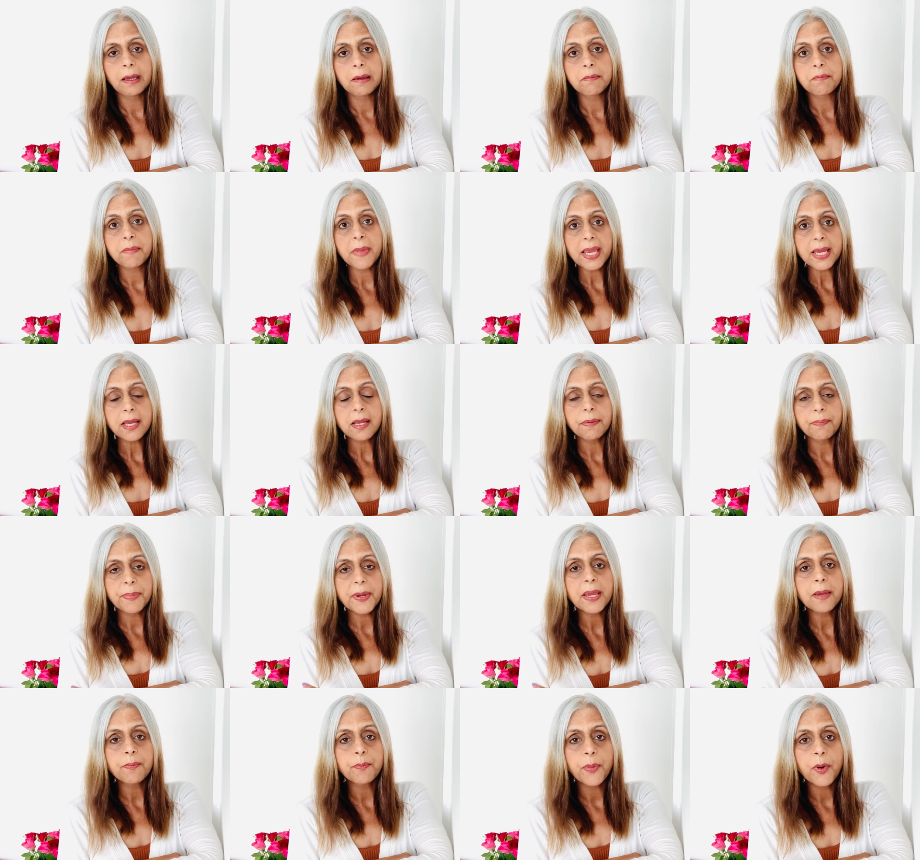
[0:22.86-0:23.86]
make
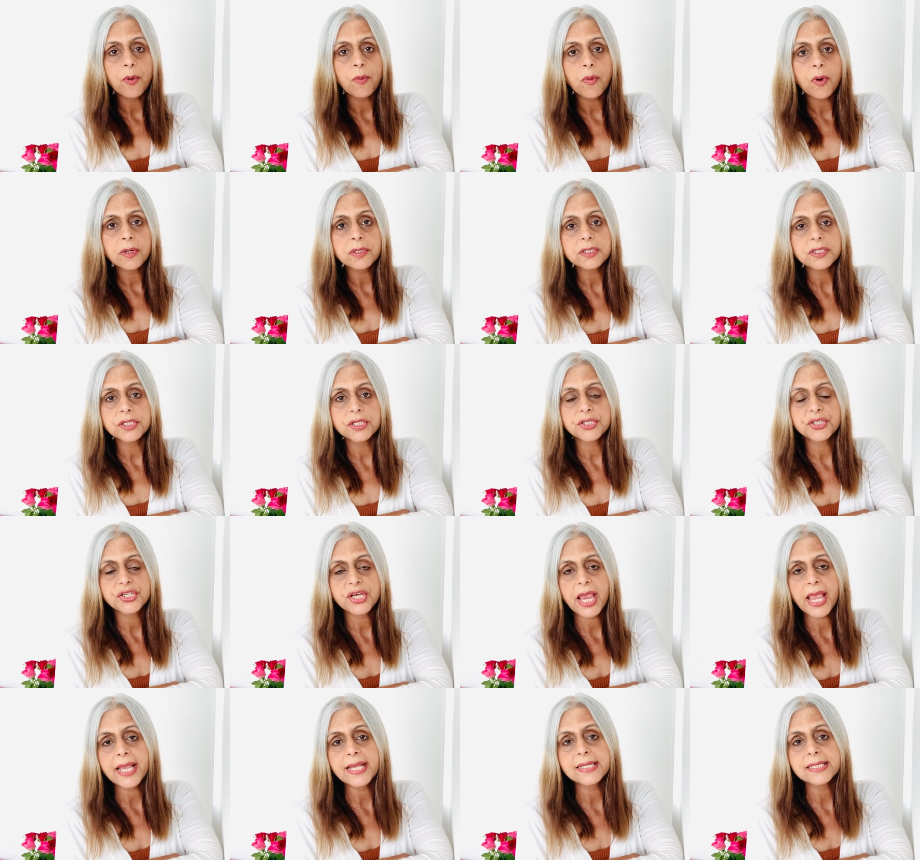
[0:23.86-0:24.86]
people want to
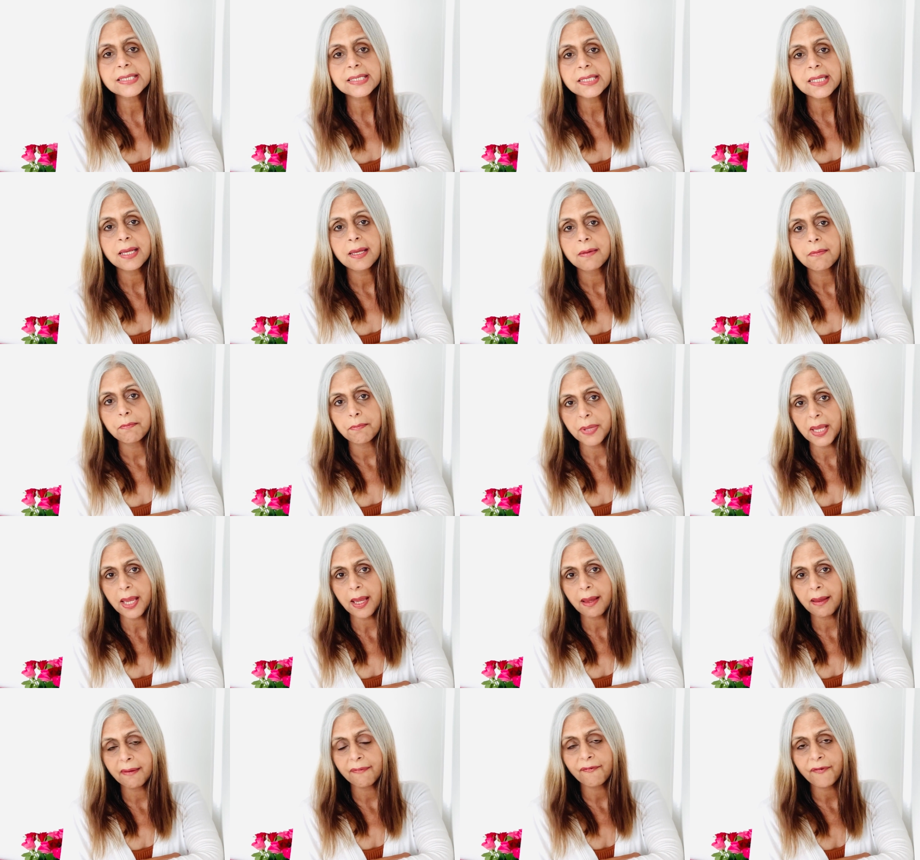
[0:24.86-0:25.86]
chase
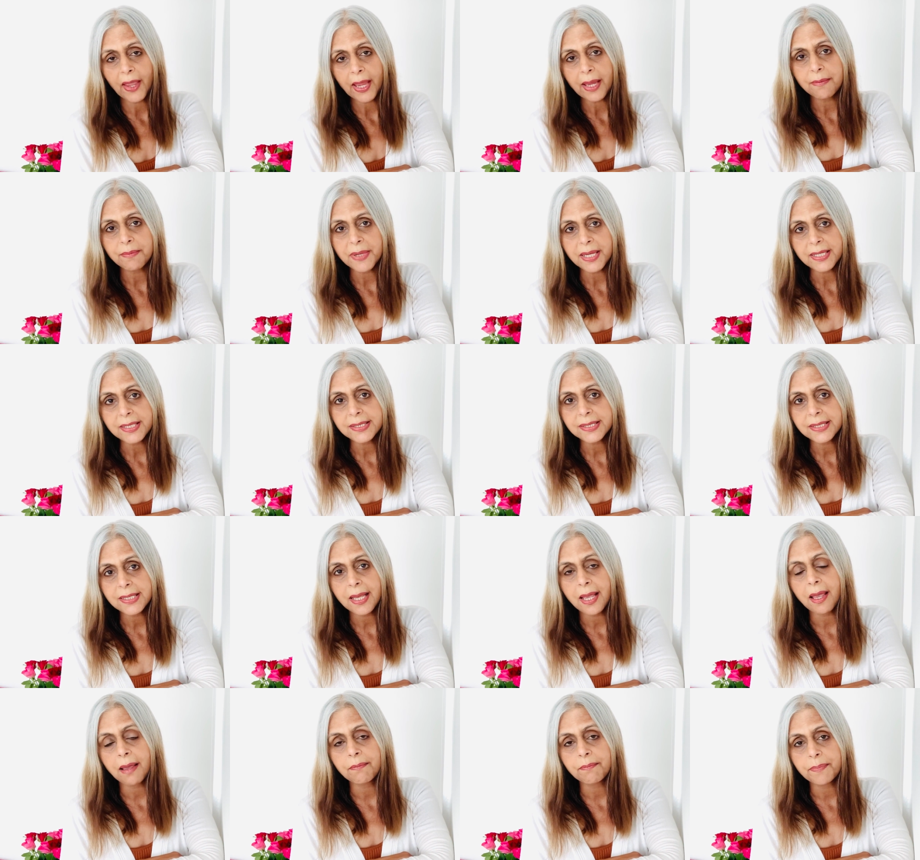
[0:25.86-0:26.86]
being famous
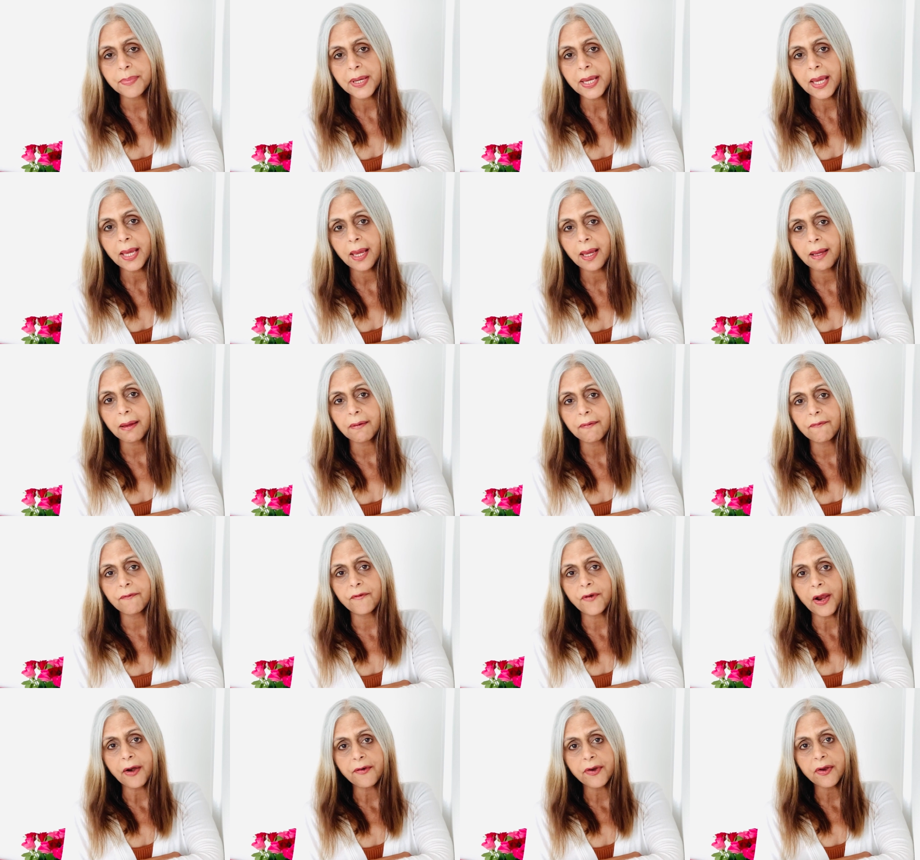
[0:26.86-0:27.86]
and being
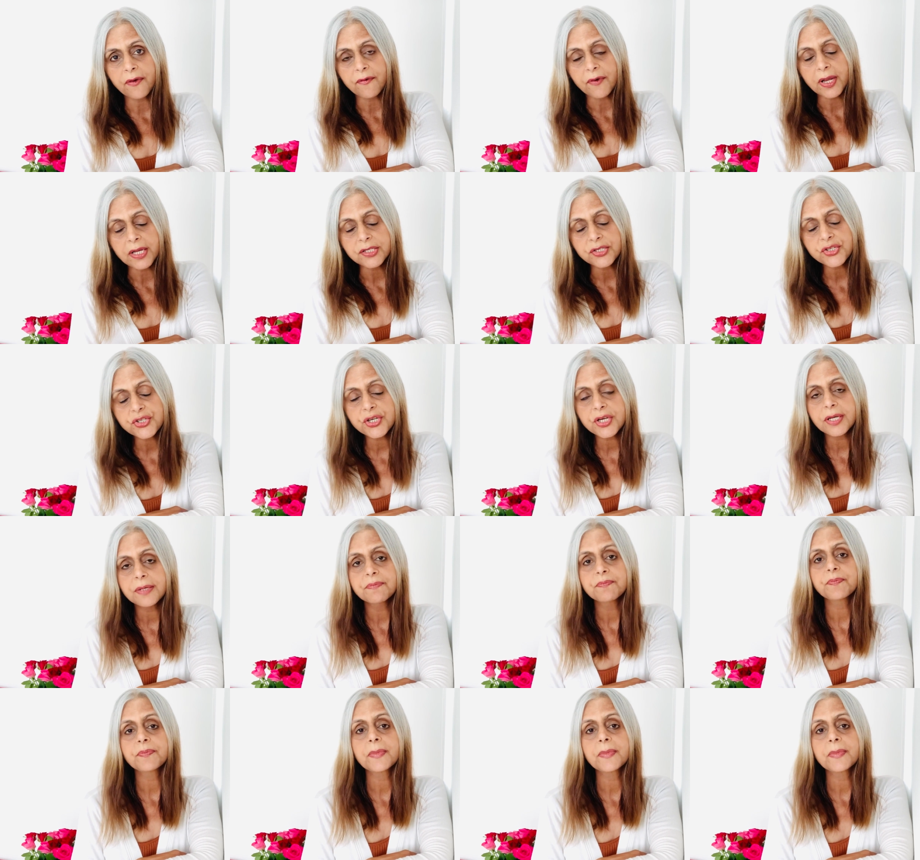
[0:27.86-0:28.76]
very rich.